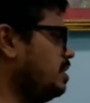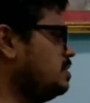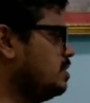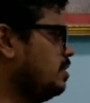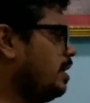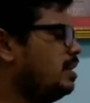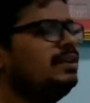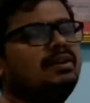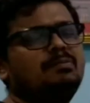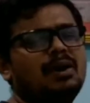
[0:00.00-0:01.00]
there is
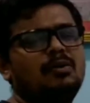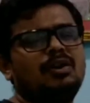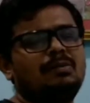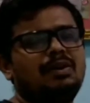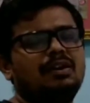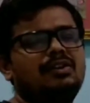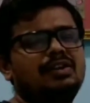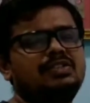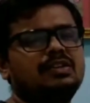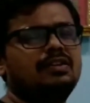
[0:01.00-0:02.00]
any biochemical
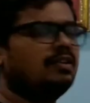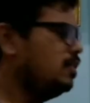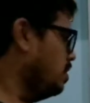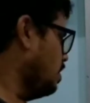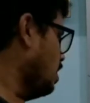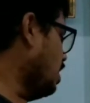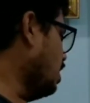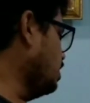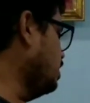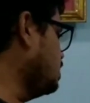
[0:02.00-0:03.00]
reaction
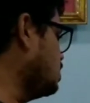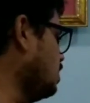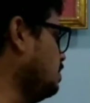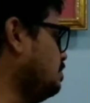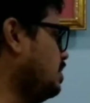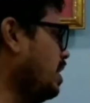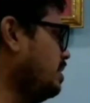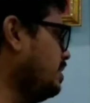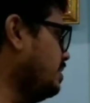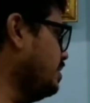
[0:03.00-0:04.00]
are disturbed
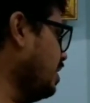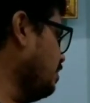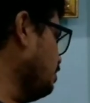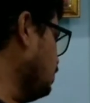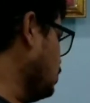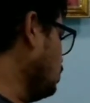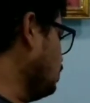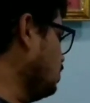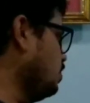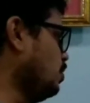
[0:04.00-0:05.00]
at that time,
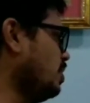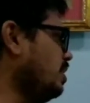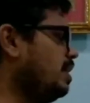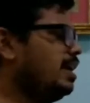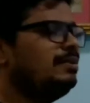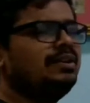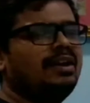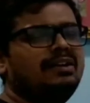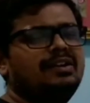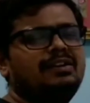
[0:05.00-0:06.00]
okay,
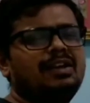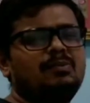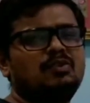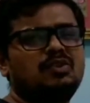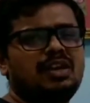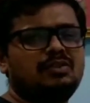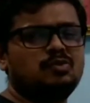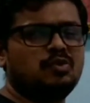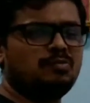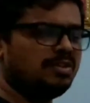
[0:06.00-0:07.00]
at that time also
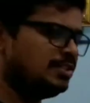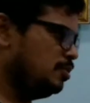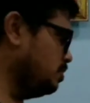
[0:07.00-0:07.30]
lysosome is